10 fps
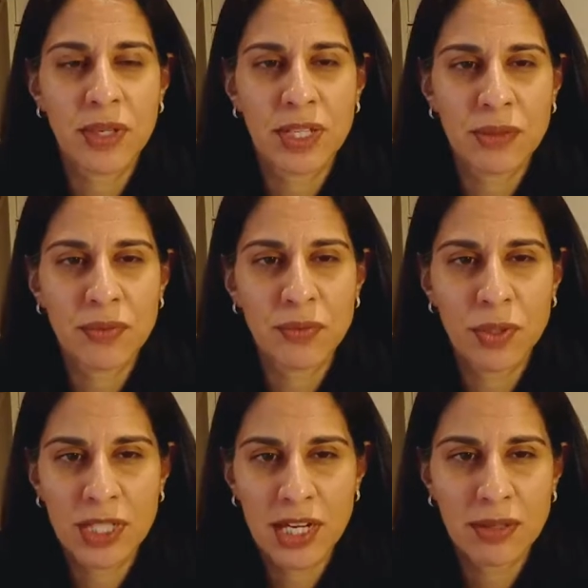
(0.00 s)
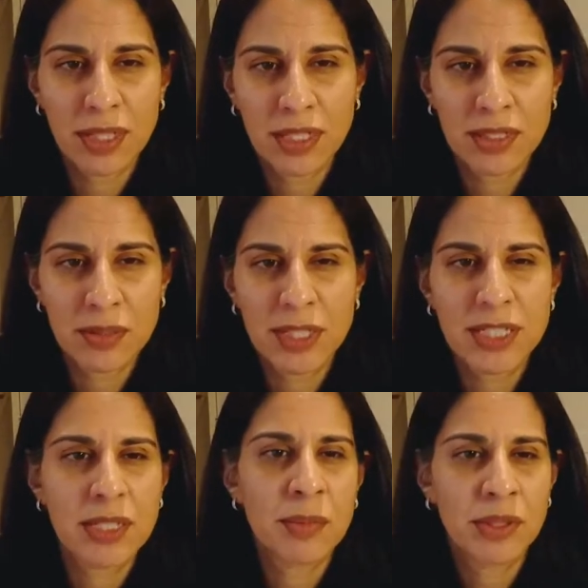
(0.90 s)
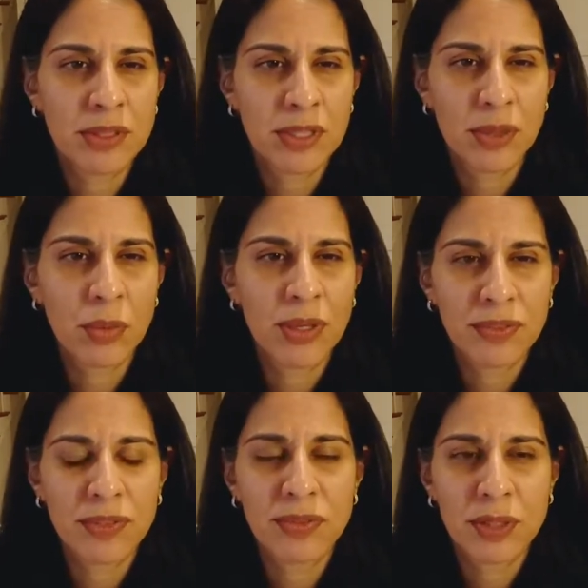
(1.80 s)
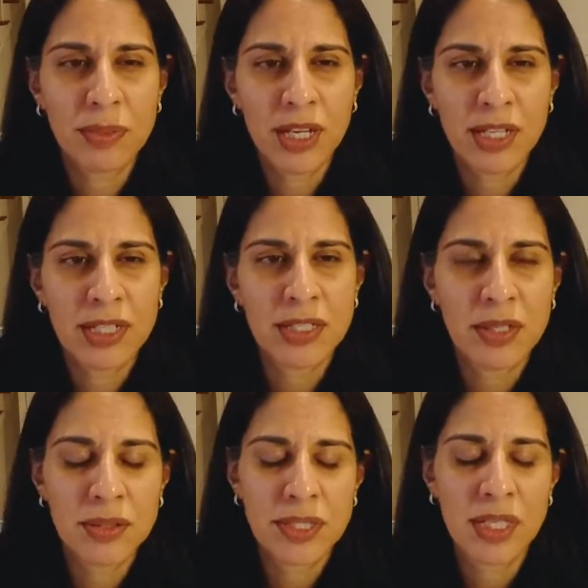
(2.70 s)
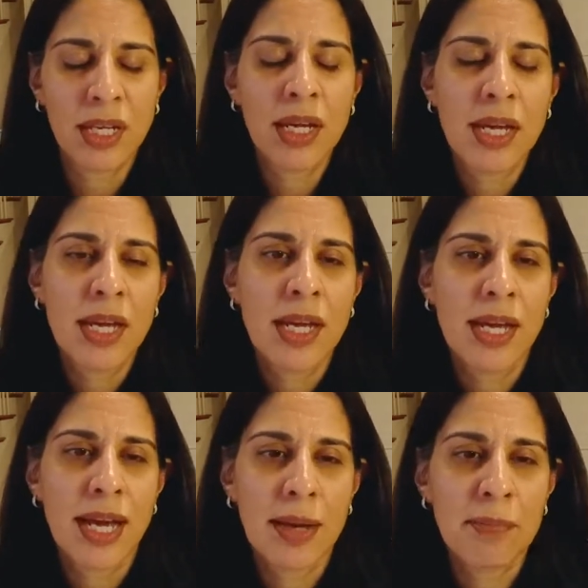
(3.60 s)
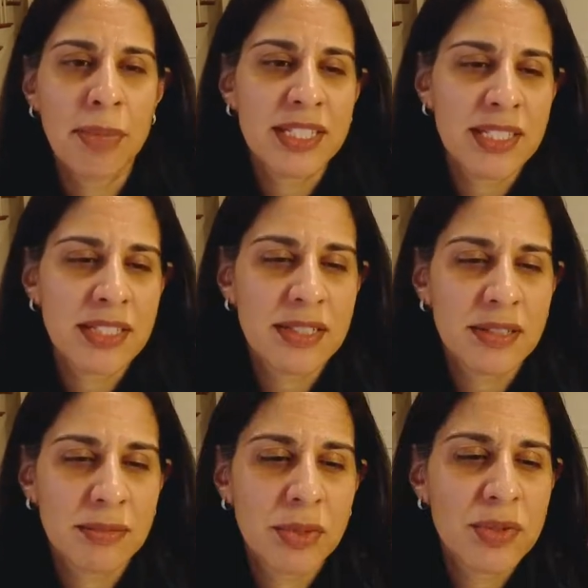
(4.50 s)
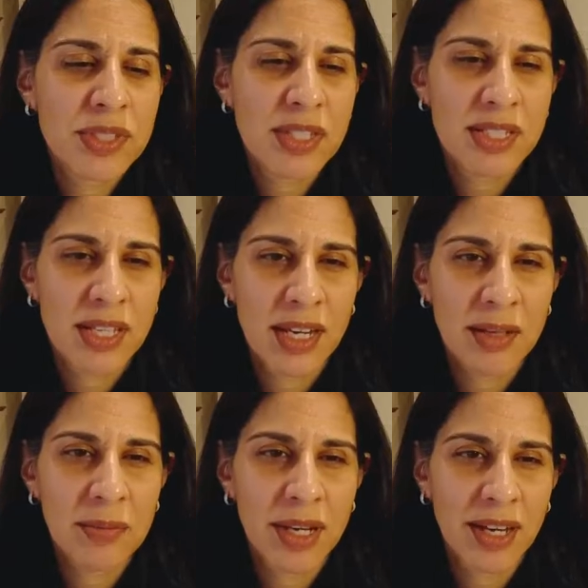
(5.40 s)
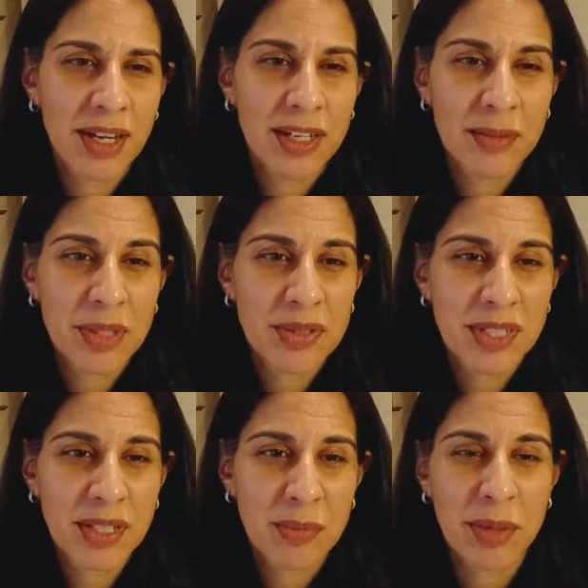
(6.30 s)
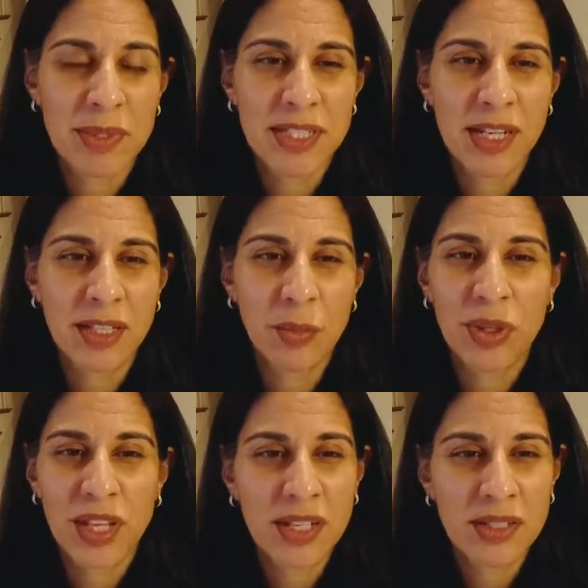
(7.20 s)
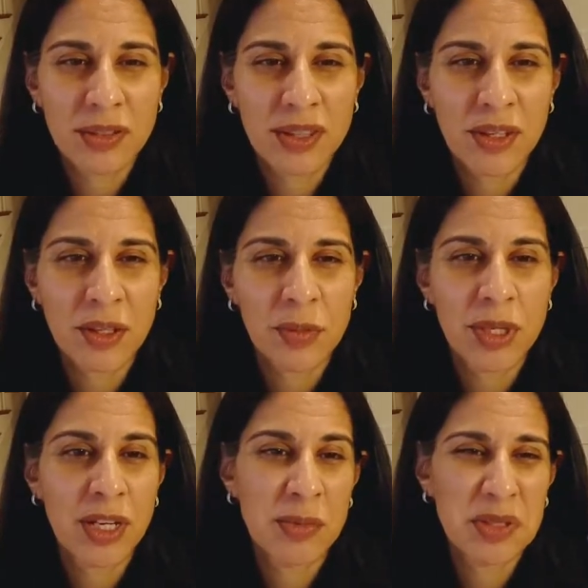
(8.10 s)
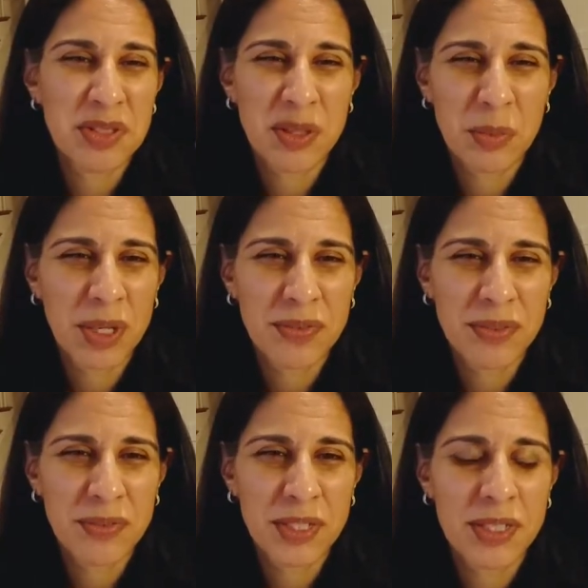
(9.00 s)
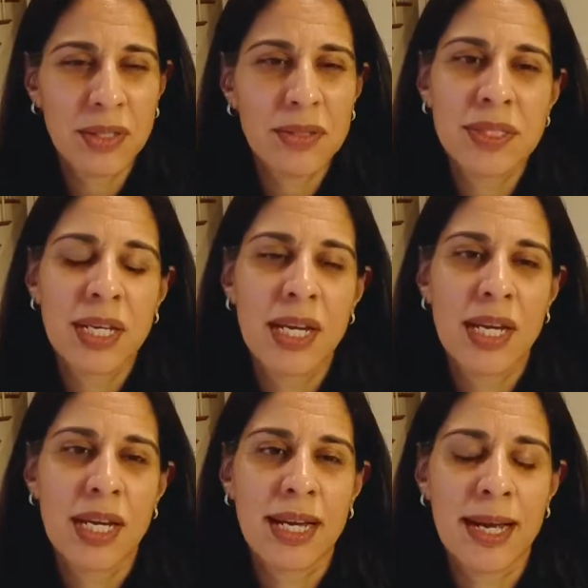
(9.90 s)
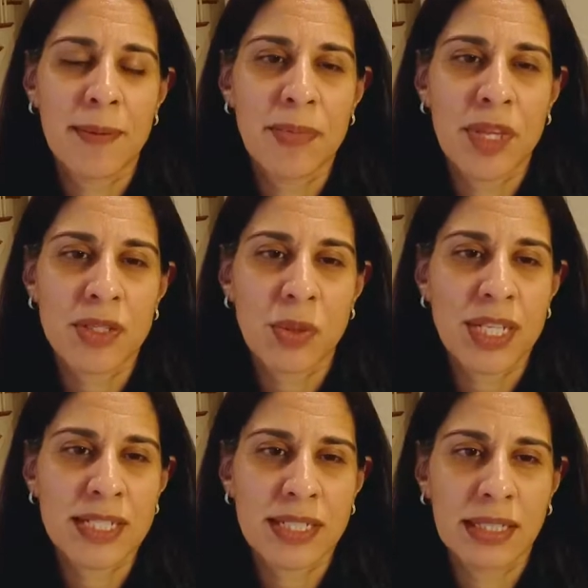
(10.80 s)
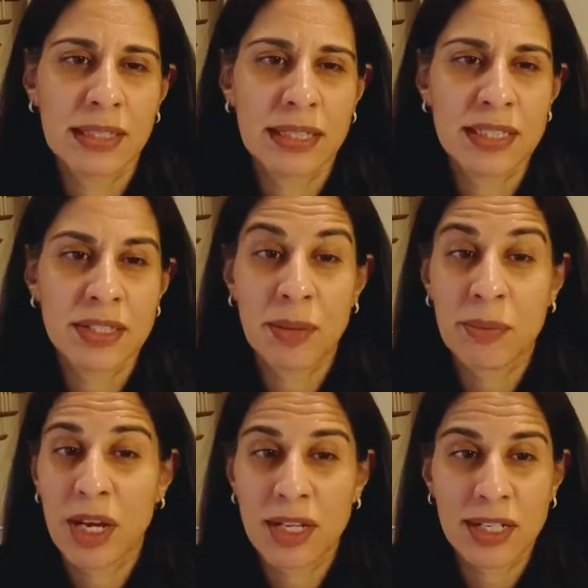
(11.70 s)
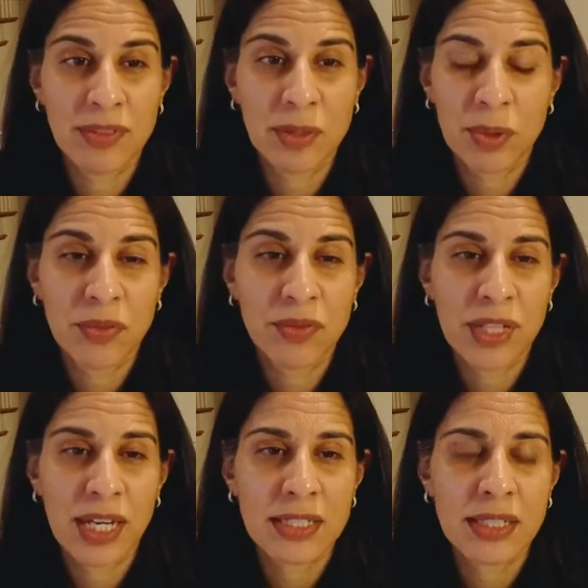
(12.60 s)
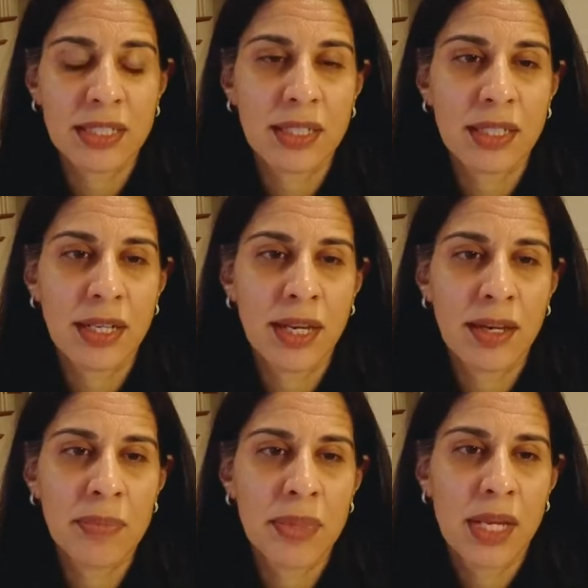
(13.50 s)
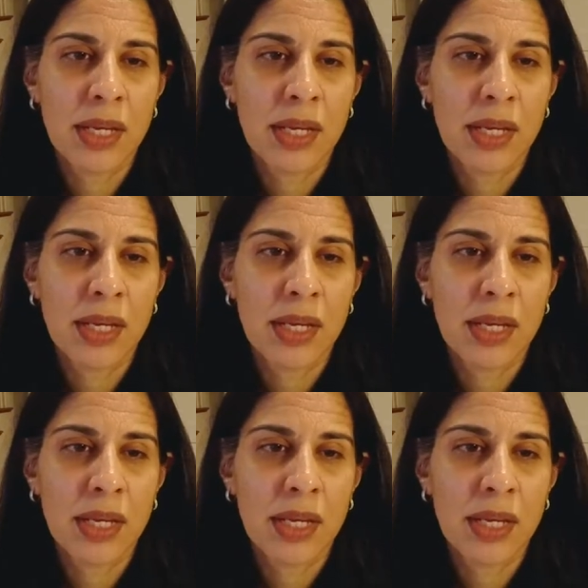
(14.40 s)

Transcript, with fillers: grade 3-4 diarrhea to be similar to the 150 BID dosing. Um, but since most of the time I am using abemaciclib with endocrine therapy, I'm using the 150 dose um, twice daily, and so I'm not giving prophylactic, um,